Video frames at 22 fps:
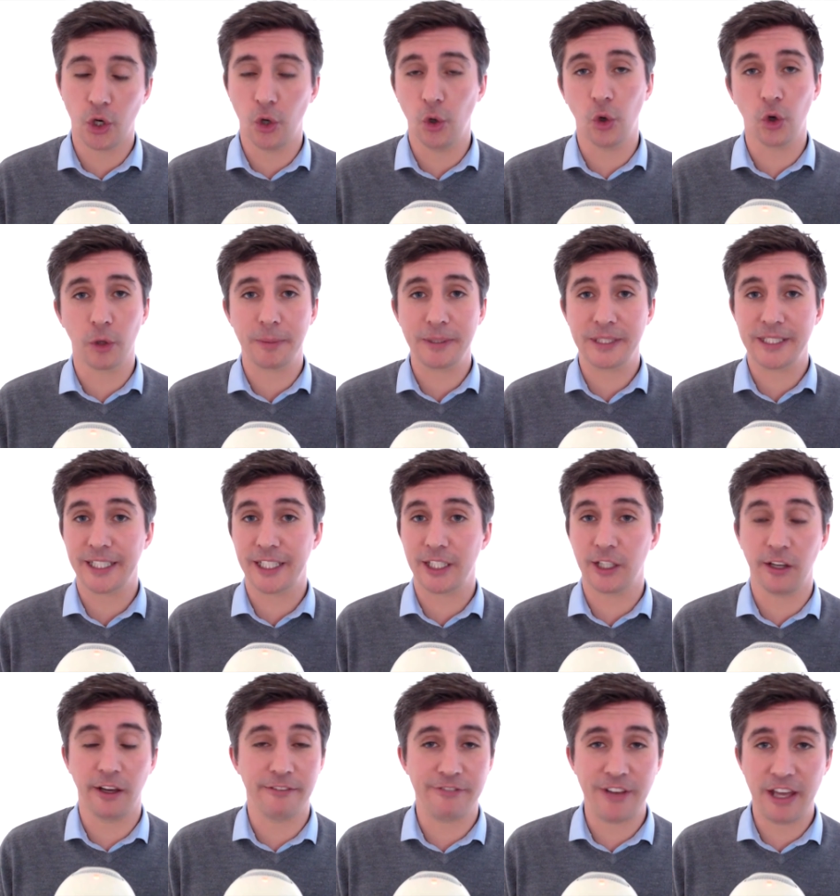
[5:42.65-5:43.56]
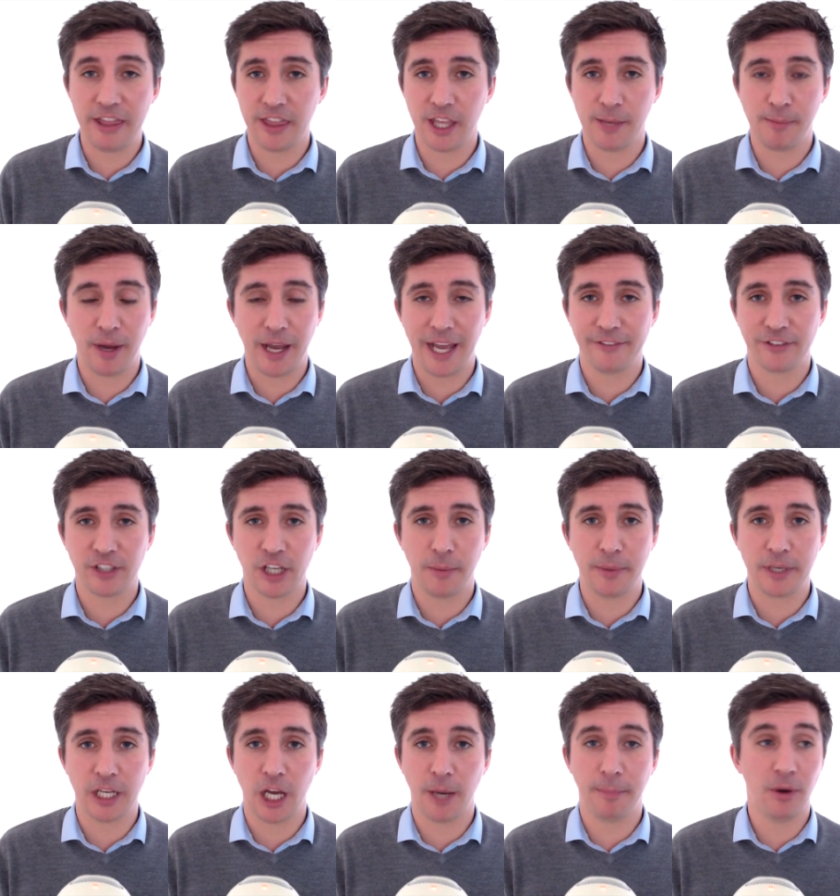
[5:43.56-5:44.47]
or a particular event they might have
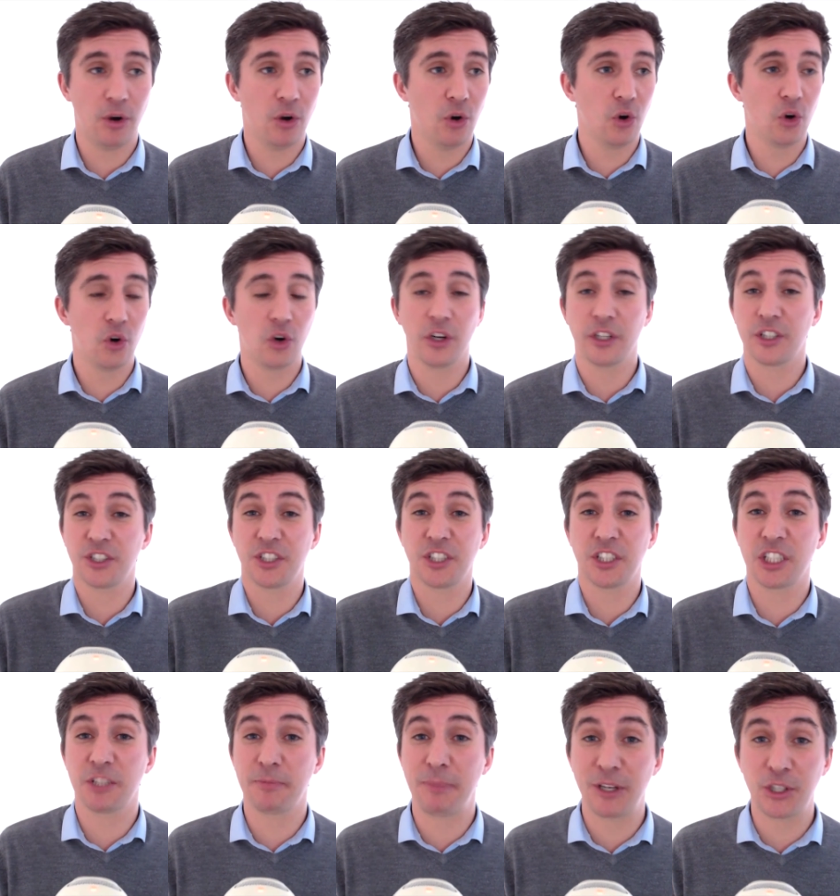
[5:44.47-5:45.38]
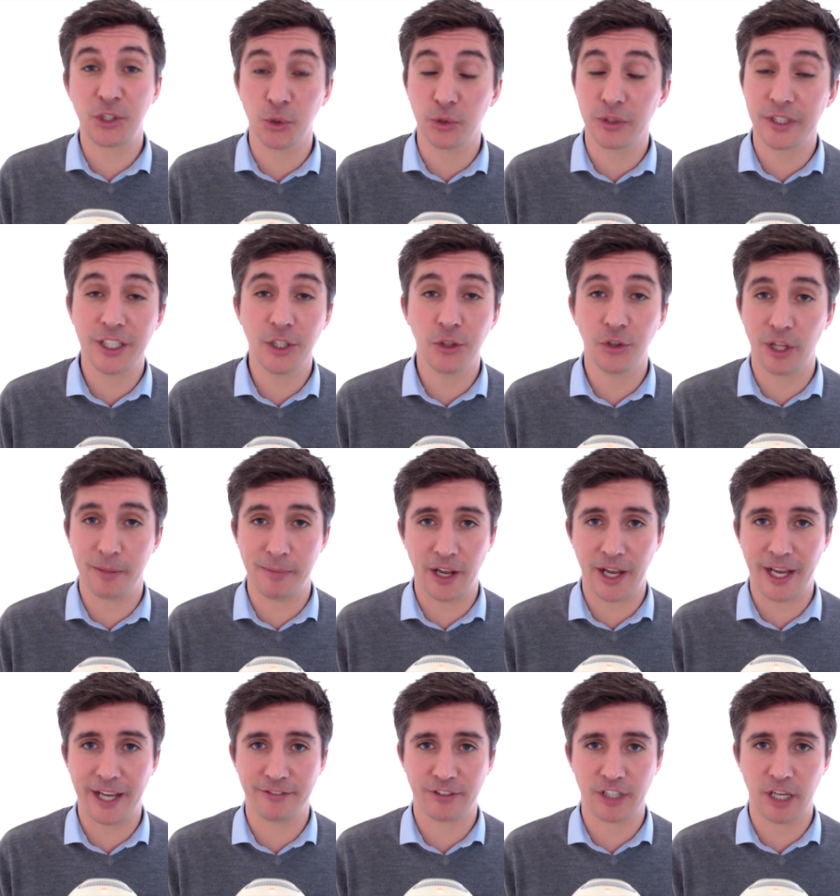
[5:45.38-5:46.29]
coming up or just a special deal they
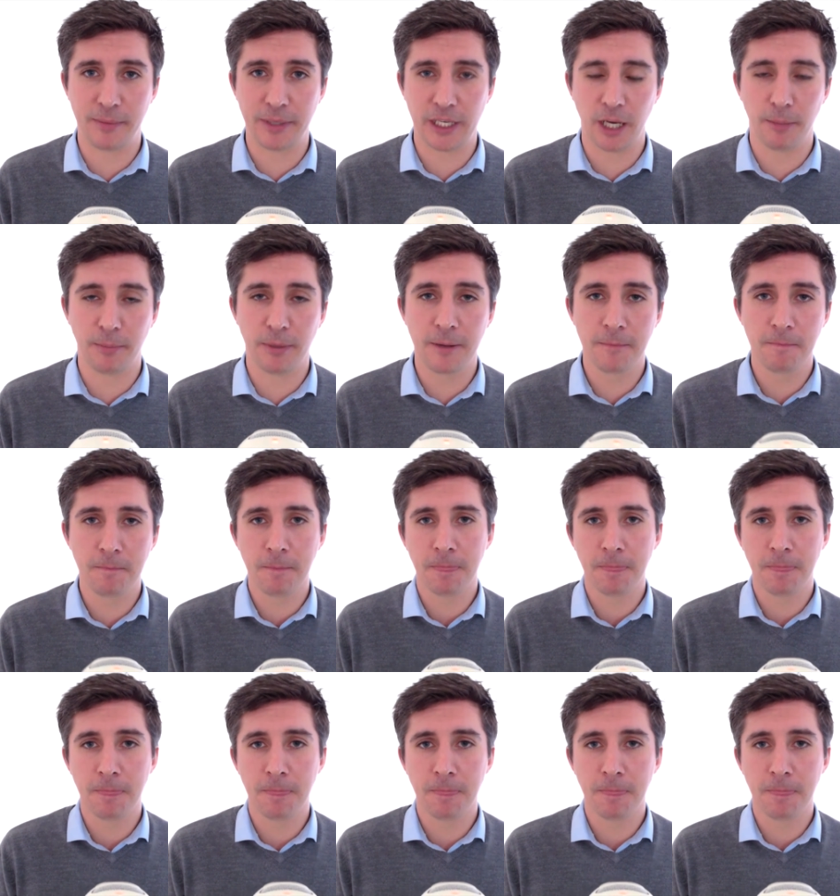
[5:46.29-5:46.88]
might have coming up.